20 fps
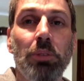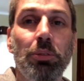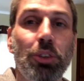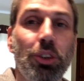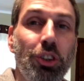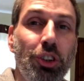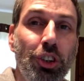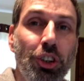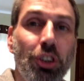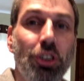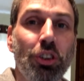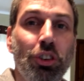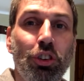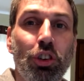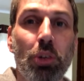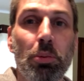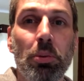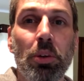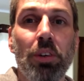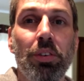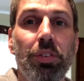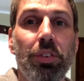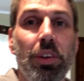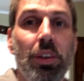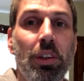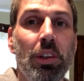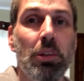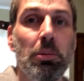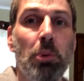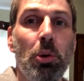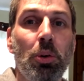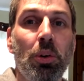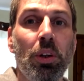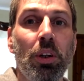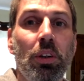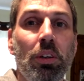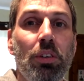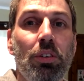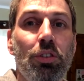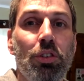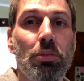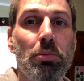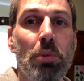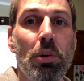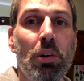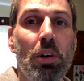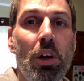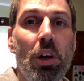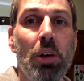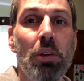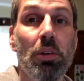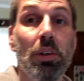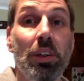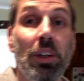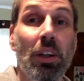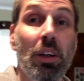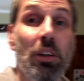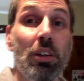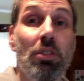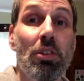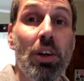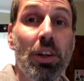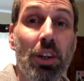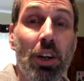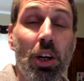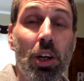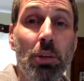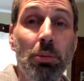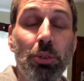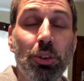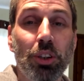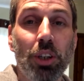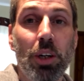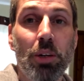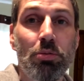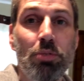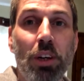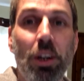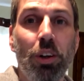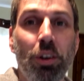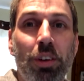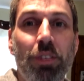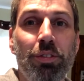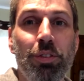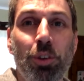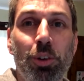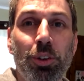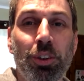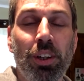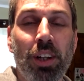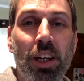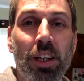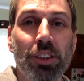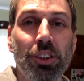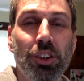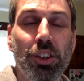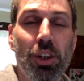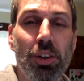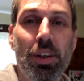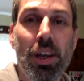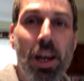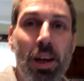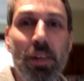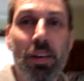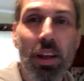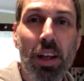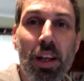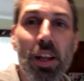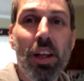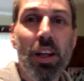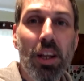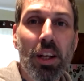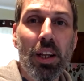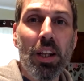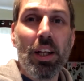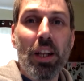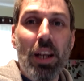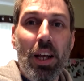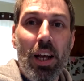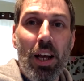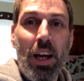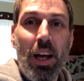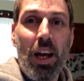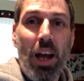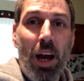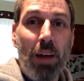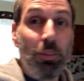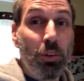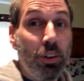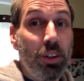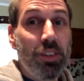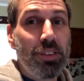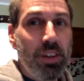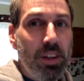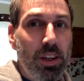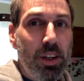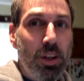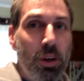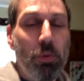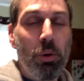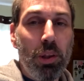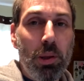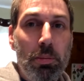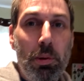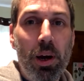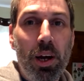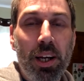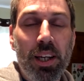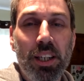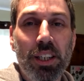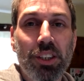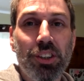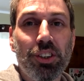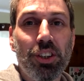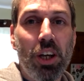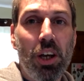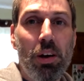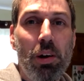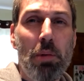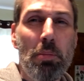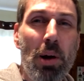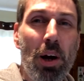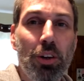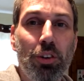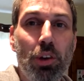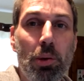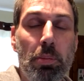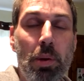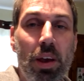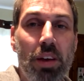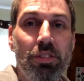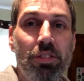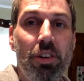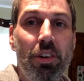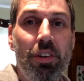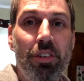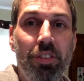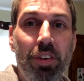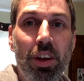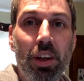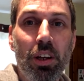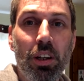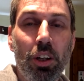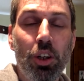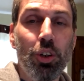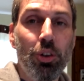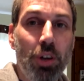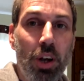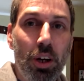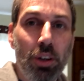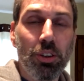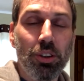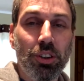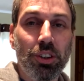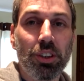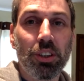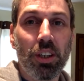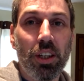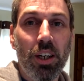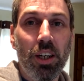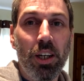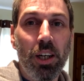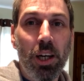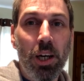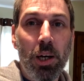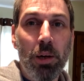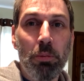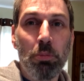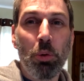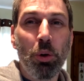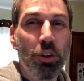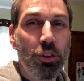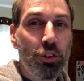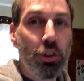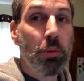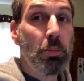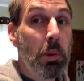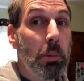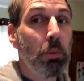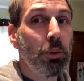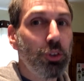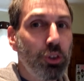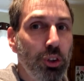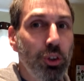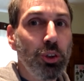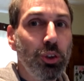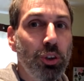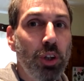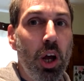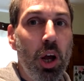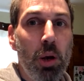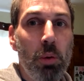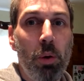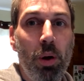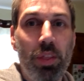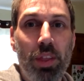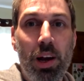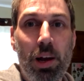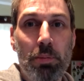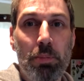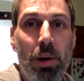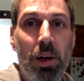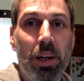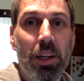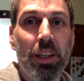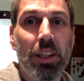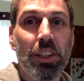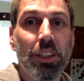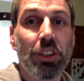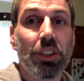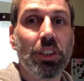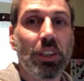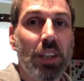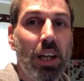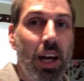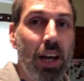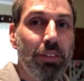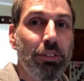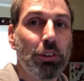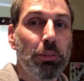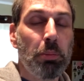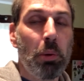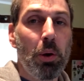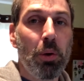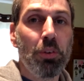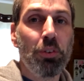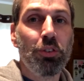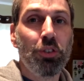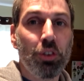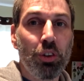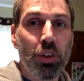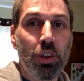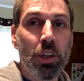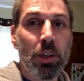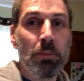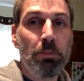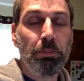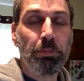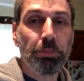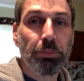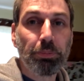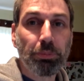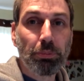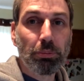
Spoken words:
So she's going to drop me off in the morning tomorrow, and I'm going to ride it home. So I'm really looking forward to that. So yeah, I'm not going to tell you what the bike is, so I might do a bit of a reveal, who knows. One or two people do know what that bike is, because I have spoken to them.